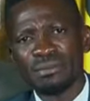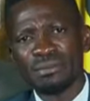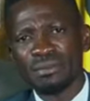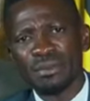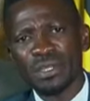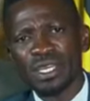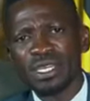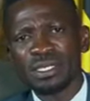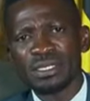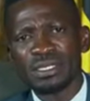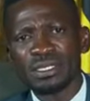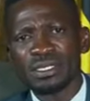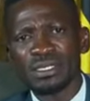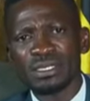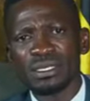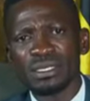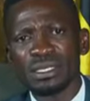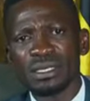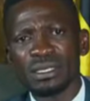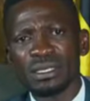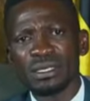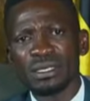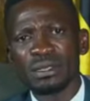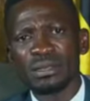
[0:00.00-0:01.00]

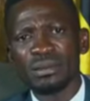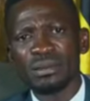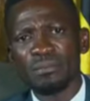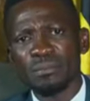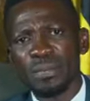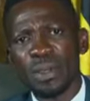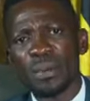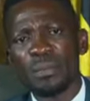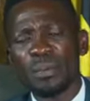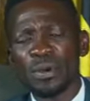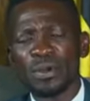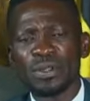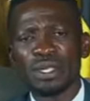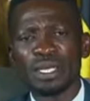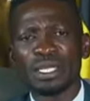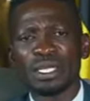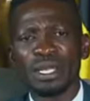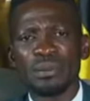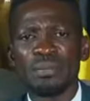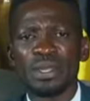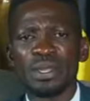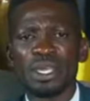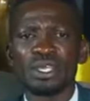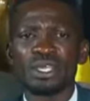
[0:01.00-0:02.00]
these people
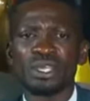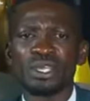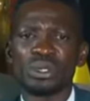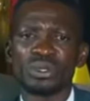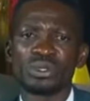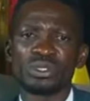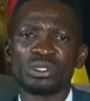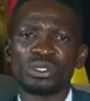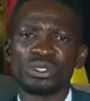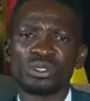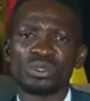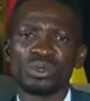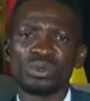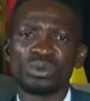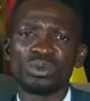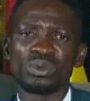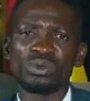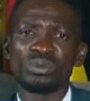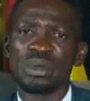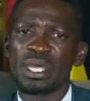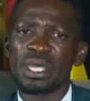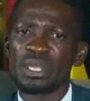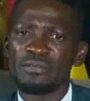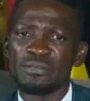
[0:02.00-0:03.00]
that are being used
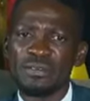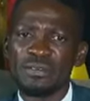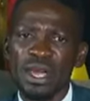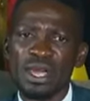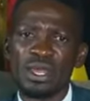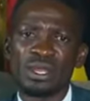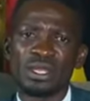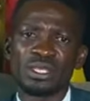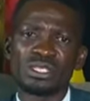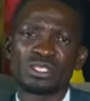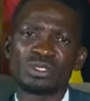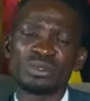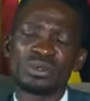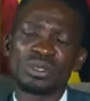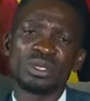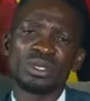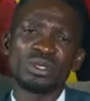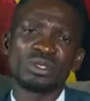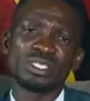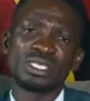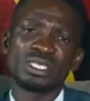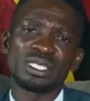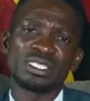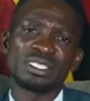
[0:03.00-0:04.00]
to make violence to
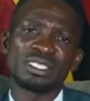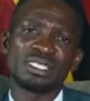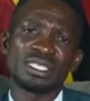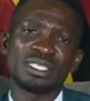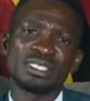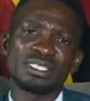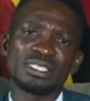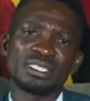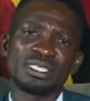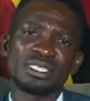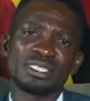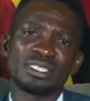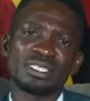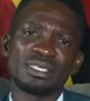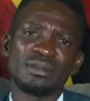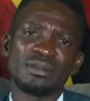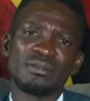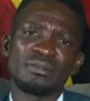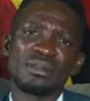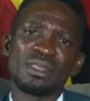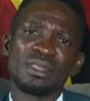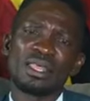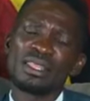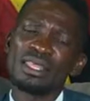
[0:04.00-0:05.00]
innocent citizens,
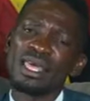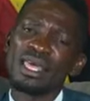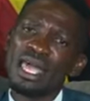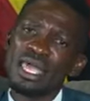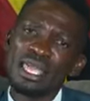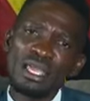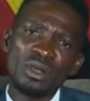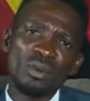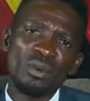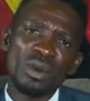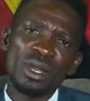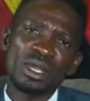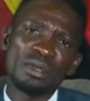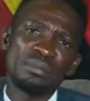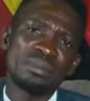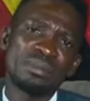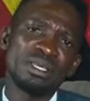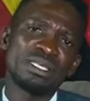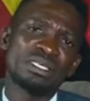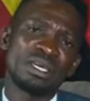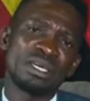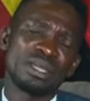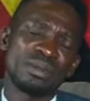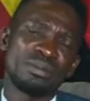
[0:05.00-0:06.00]
they are equally
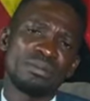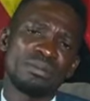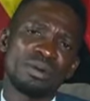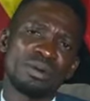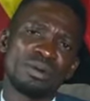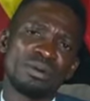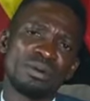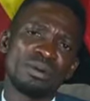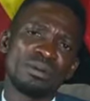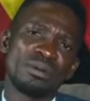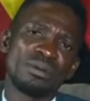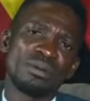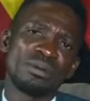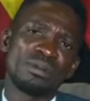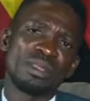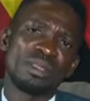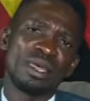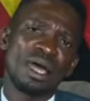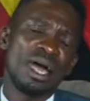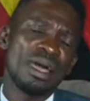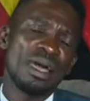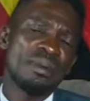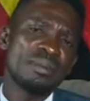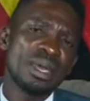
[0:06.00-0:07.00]
miserable.
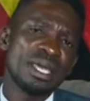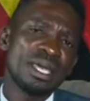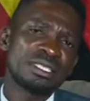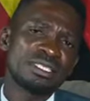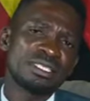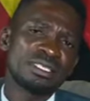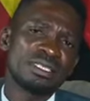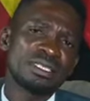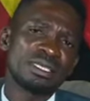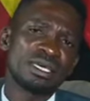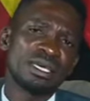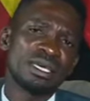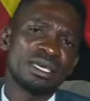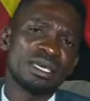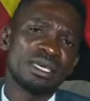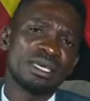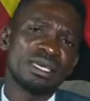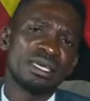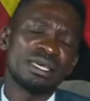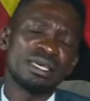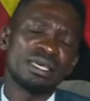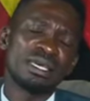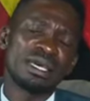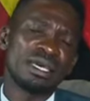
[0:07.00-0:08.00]
I met
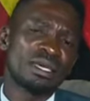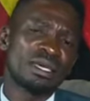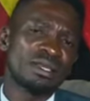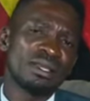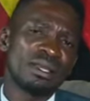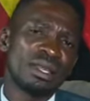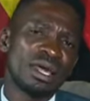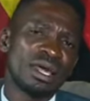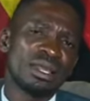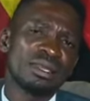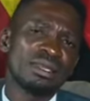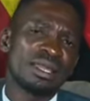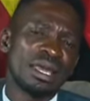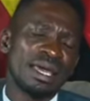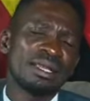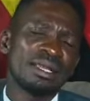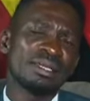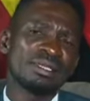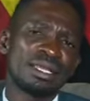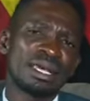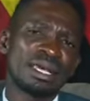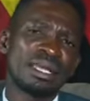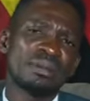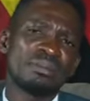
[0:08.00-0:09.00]
an
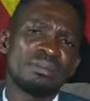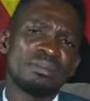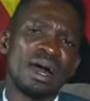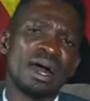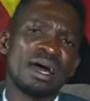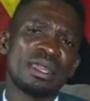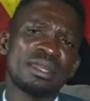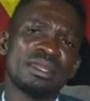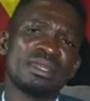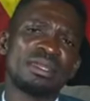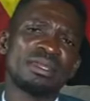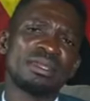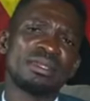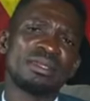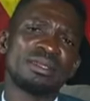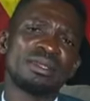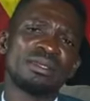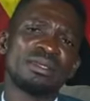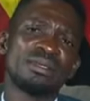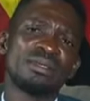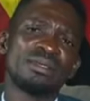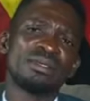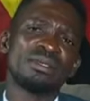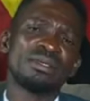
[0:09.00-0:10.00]
elderly man
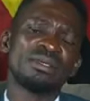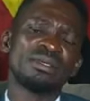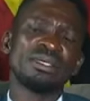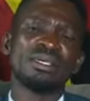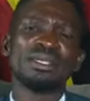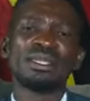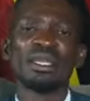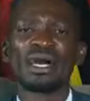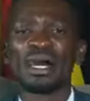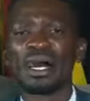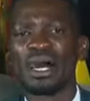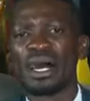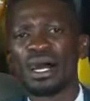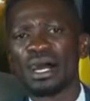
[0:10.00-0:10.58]
in